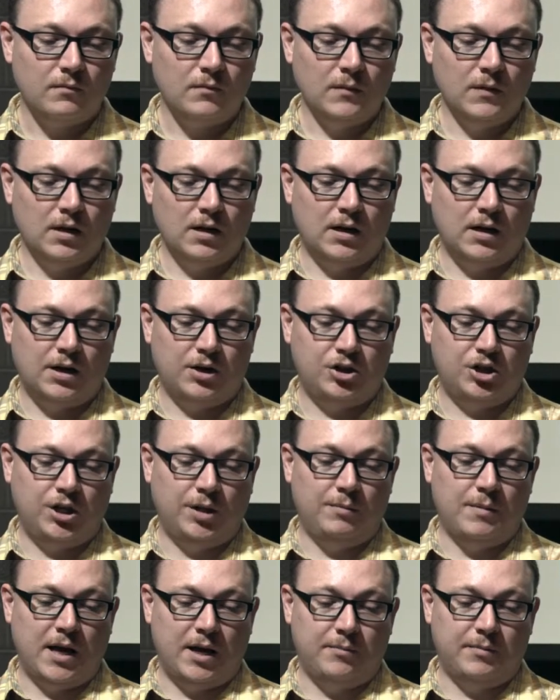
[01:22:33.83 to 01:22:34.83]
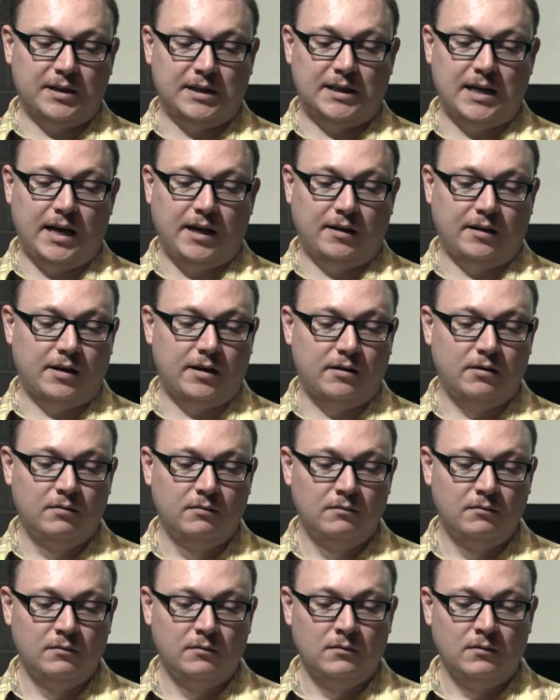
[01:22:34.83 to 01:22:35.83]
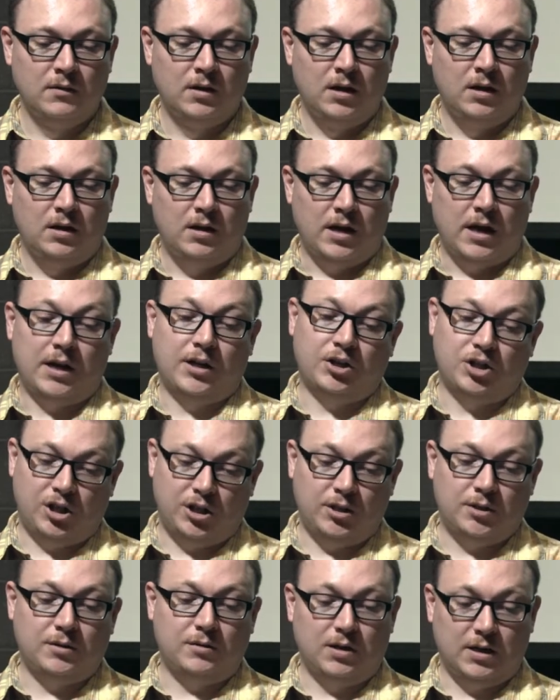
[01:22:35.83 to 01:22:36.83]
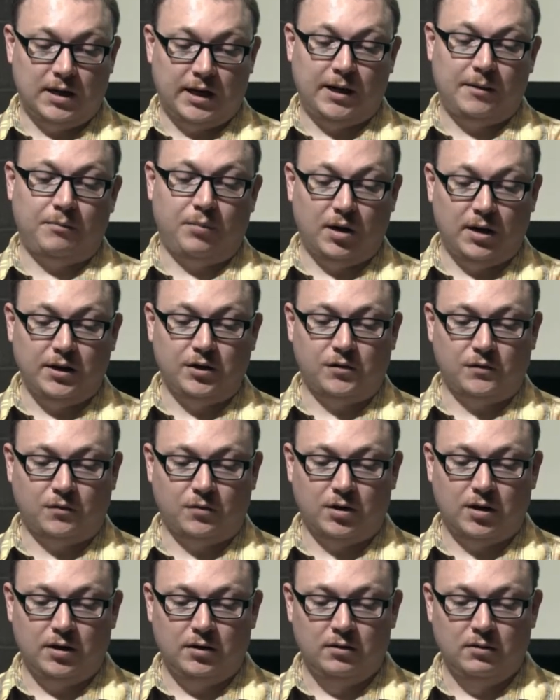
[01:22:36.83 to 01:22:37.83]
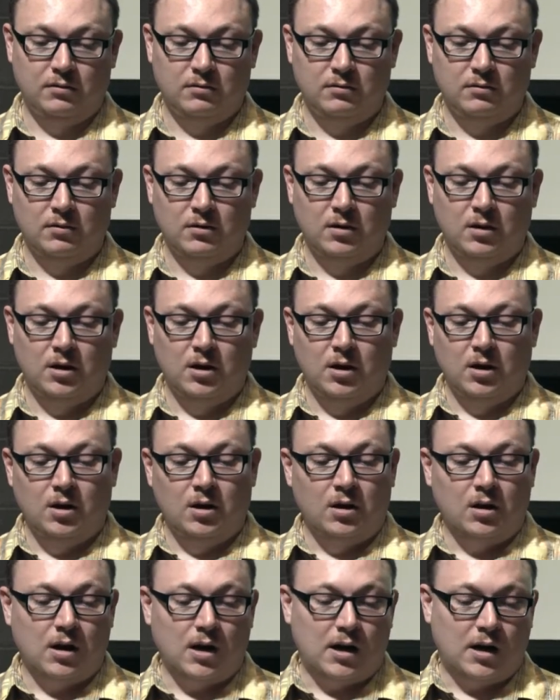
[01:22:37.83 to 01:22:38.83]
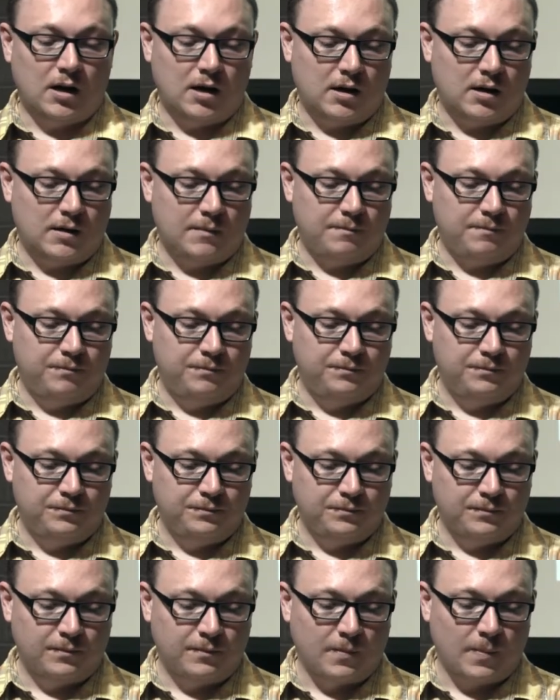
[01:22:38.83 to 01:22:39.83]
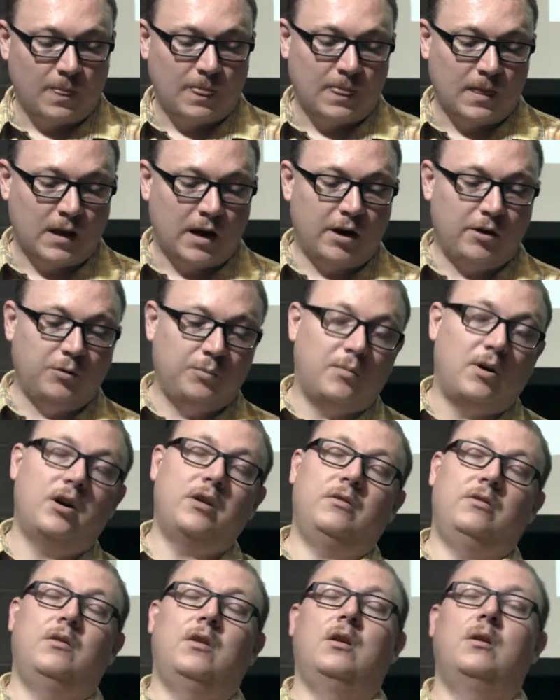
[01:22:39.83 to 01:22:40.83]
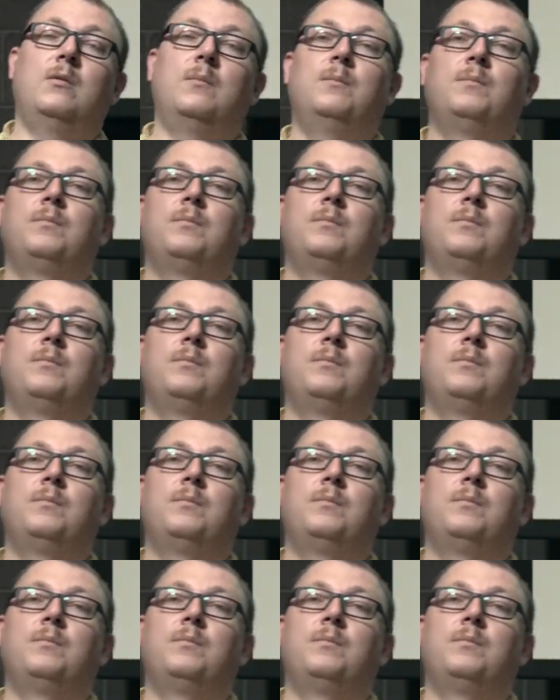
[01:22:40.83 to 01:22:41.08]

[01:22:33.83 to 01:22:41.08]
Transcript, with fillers: uh, she made a mistake there, and she's going to get punished for it. Um, Harold Martin, though,